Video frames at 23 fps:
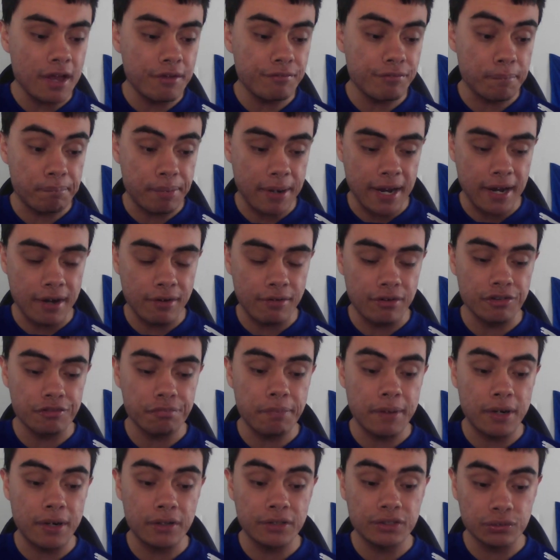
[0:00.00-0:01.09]
game for
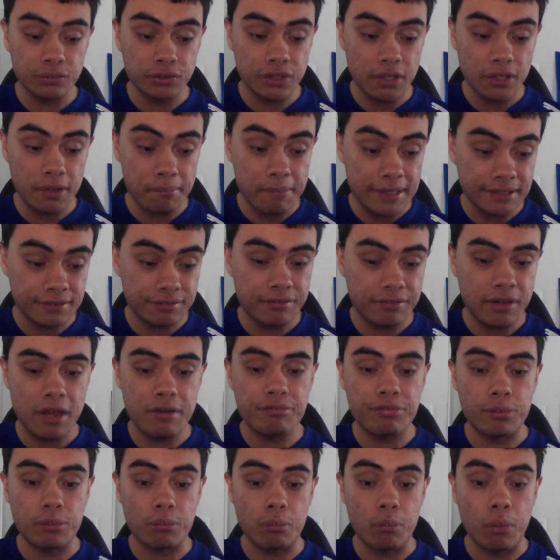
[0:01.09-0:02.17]
Penrith, but it's also a massive
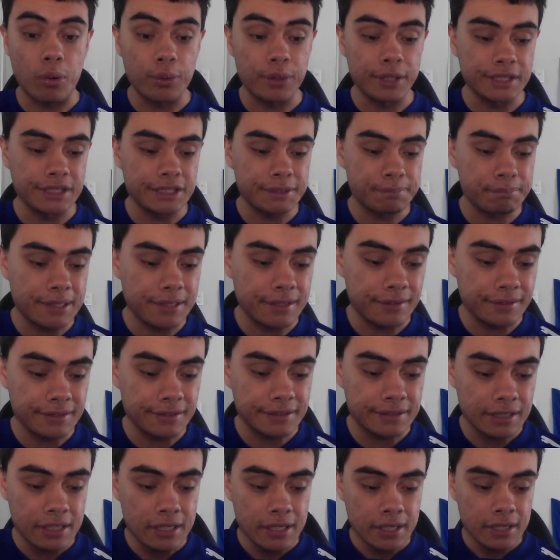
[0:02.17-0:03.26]
game for the Warriors
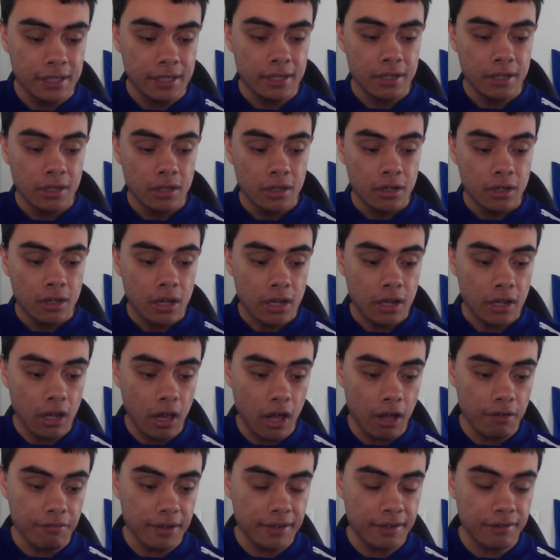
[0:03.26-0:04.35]
because
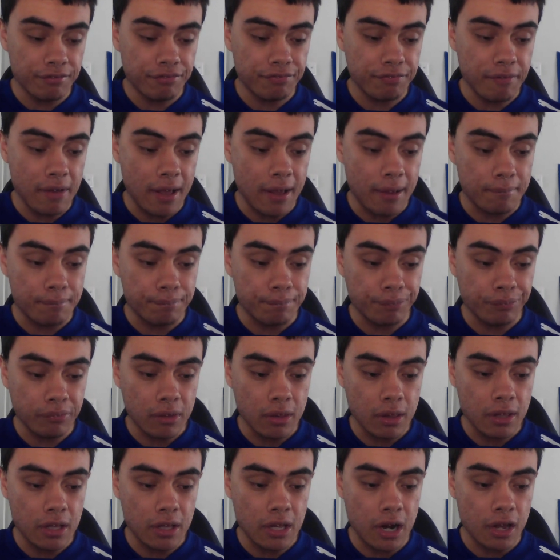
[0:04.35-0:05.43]
I think if um,
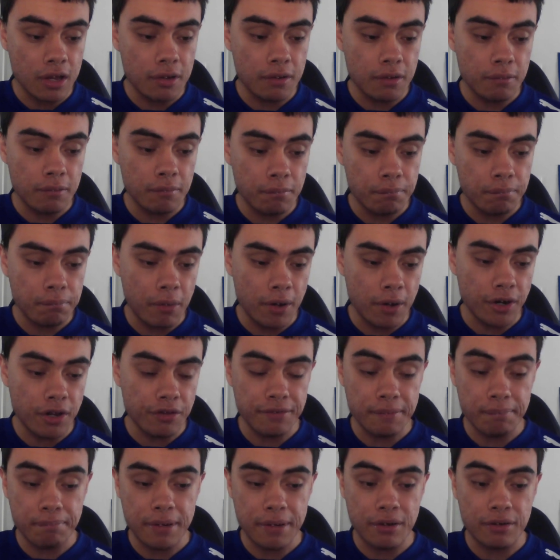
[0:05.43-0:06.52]
you know, I
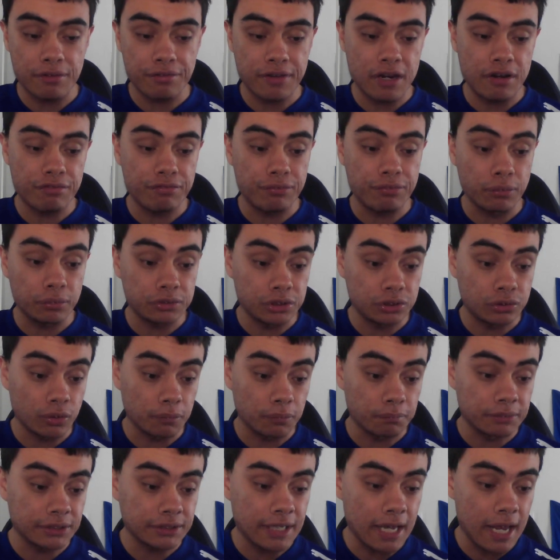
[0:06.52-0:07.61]
don't think Penrith can afford to
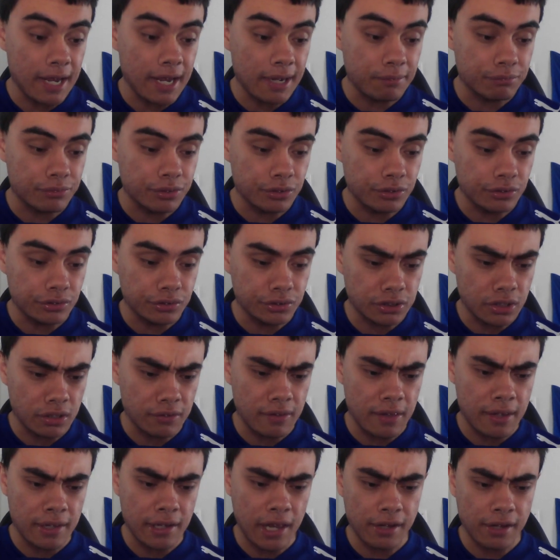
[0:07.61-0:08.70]
drop this game too,
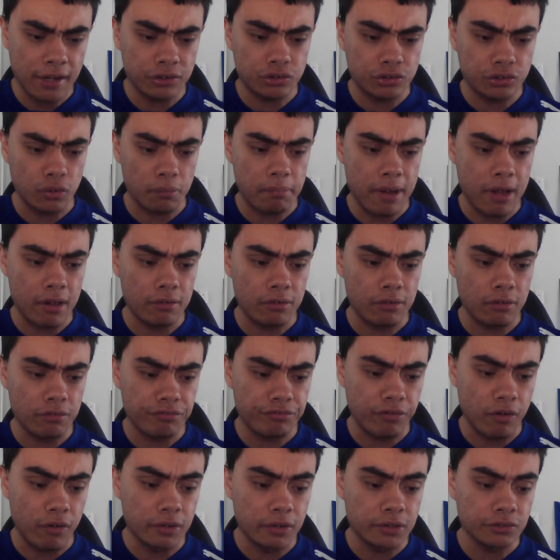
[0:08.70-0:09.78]
so they they could drop out of
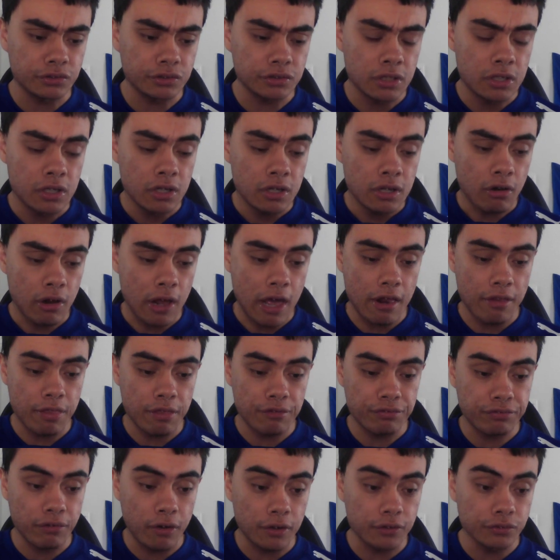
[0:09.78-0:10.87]
finals out of
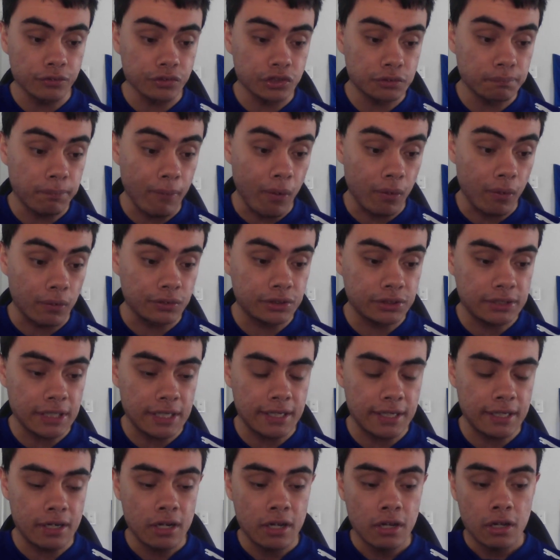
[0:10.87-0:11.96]
the final spots.
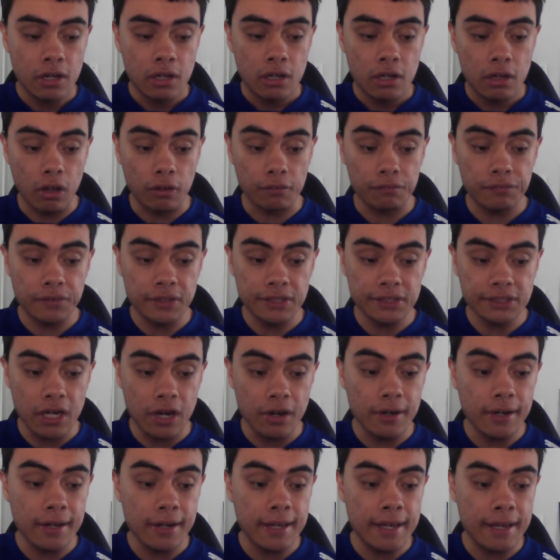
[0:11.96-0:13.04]
And look, there's
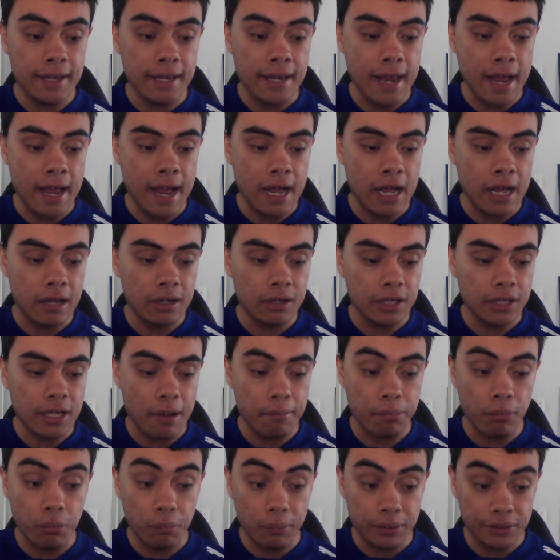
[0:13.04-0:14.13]
only uh, a
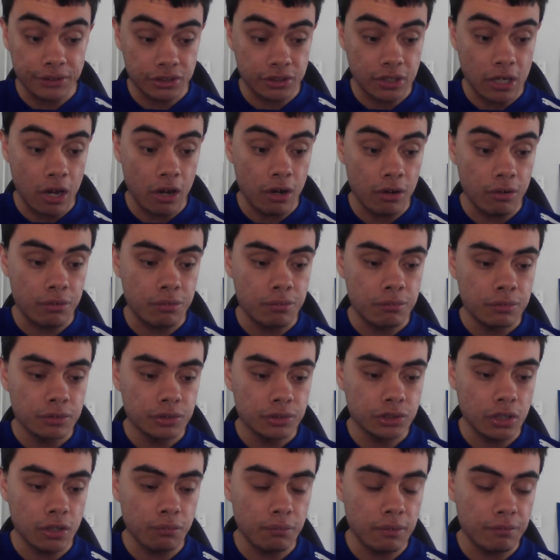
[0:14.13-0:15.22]
couple of weeks to go,
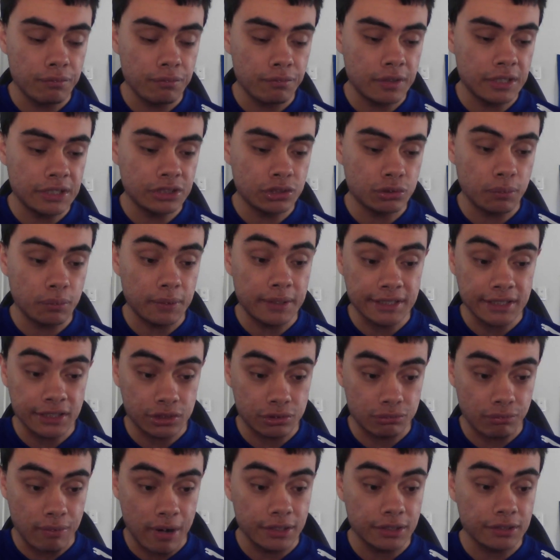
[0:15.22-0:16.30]
so we, there's
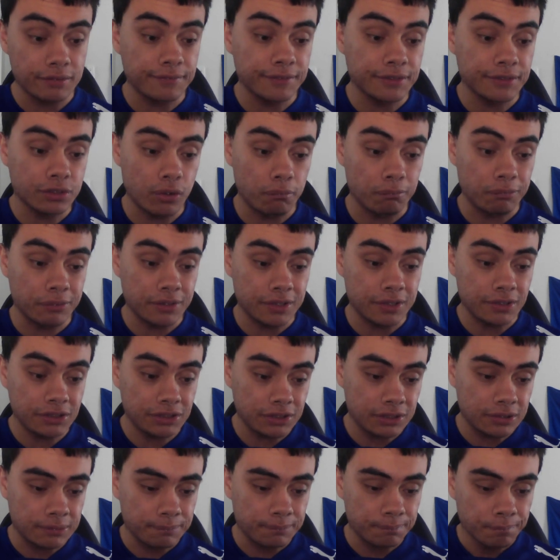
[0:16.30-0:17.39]
26 rounds of this
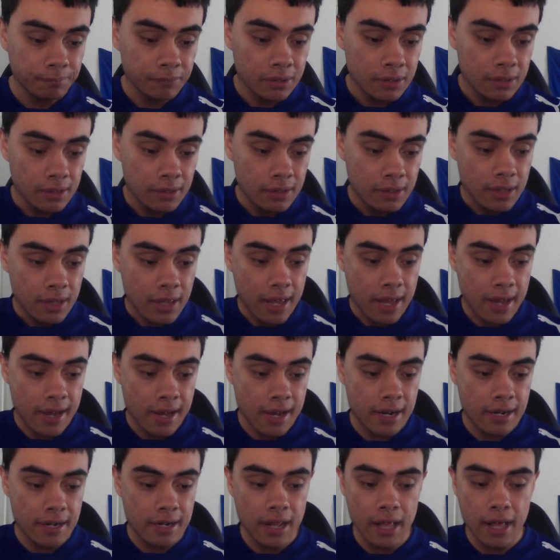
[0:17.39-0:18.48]
competition,
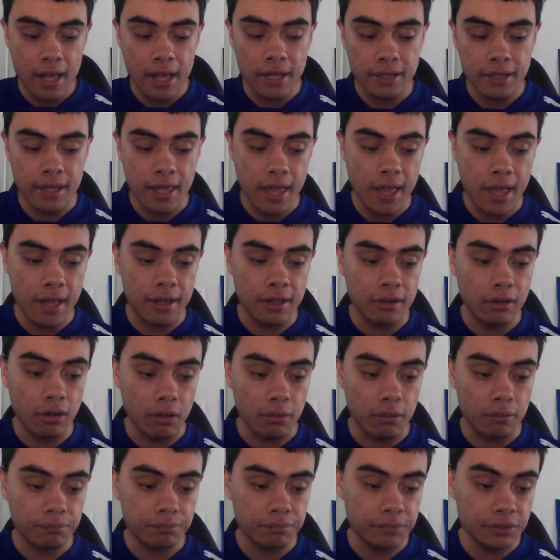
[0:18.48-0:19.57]
and uh, yeah,
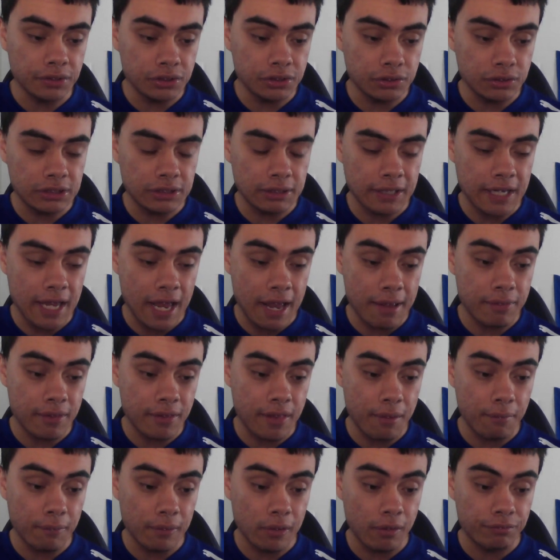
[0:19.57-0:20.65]
look, this is a game
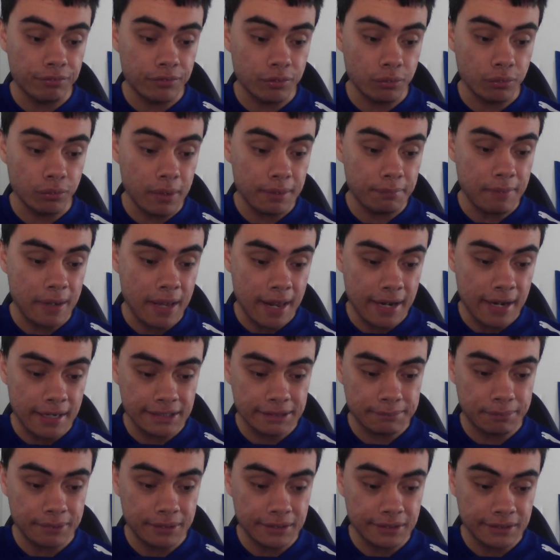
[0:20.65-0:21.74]
that they would love to win, and
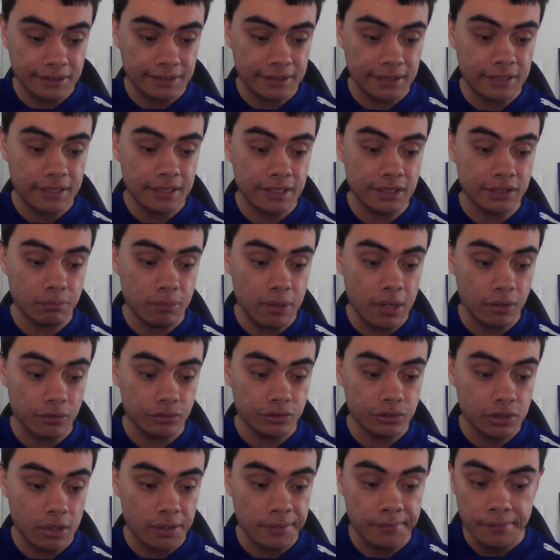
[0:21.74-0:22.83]
it's been in Sydney as well.
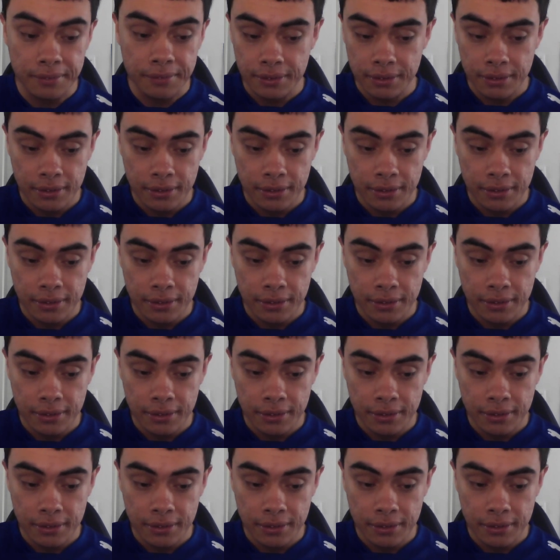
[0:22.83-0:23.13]
So,